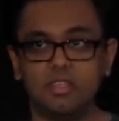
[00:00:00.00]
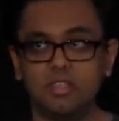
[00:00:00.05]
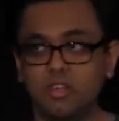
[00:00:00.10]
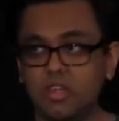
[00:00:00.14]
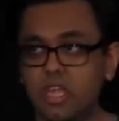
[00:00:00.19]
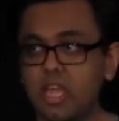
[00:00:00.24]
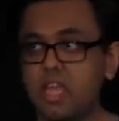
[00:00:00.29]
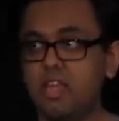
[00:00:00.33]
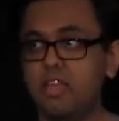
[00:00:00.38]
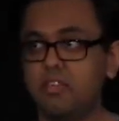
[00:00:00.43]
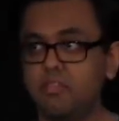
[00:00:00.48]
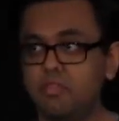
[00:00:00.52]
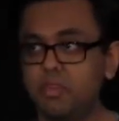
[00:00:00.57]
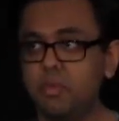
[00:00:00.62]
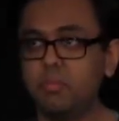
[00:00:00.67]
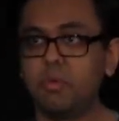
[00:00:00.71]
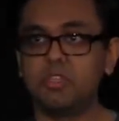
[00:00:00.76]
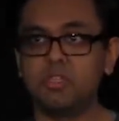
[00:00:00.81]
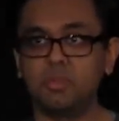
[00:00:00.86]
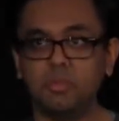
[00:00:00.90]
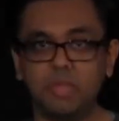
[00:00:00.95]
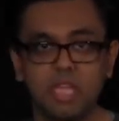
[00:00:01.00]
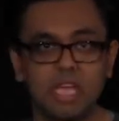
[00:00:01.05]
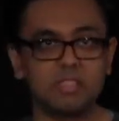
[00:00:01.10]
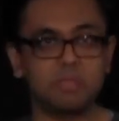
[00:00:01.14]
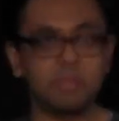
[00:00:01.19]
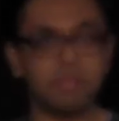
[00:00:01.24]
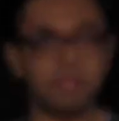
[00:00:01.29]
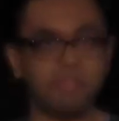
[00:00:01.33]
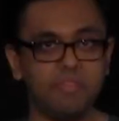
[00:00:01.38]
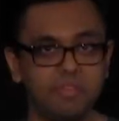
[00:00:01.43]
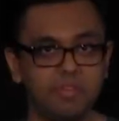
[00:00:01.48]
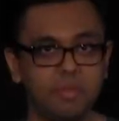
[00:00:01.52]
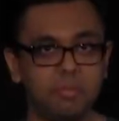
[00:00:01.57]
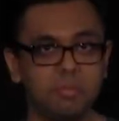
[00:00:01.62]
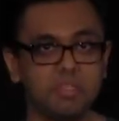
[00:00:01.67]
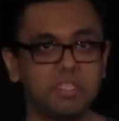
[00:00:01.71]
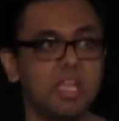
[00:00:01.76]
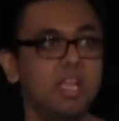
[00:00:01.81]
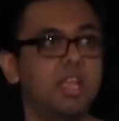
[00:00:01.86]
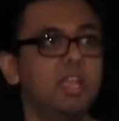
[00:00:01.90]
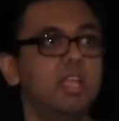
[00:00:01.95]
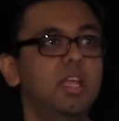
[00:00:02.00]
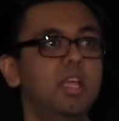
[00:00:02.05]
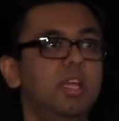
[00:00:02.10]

Okay, a few more. So that's about 50%.